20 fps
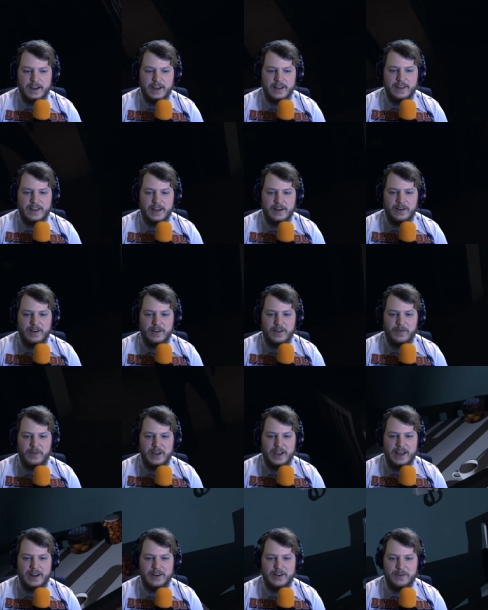and then okay.
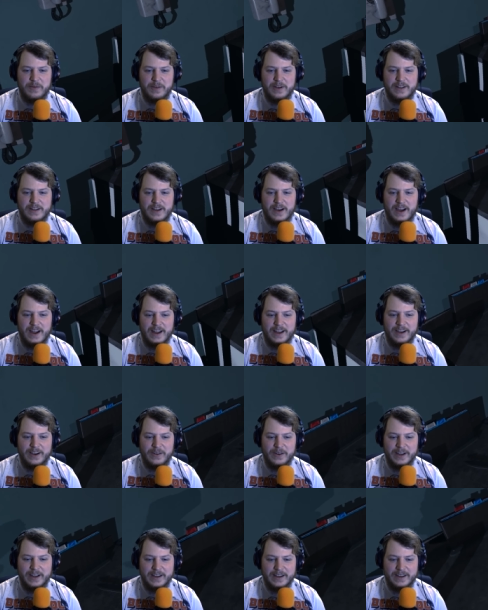we end up dying
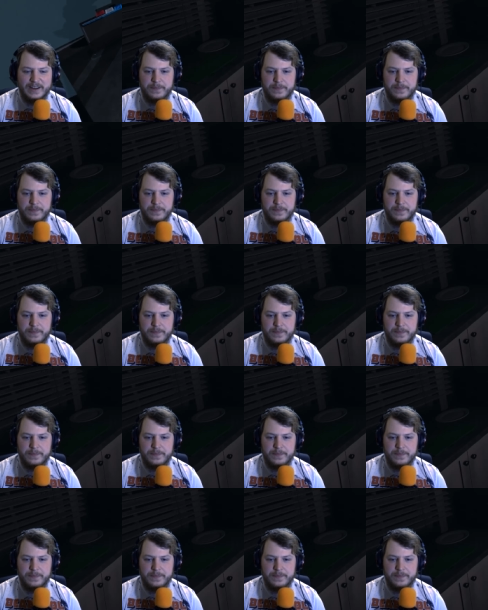quicker.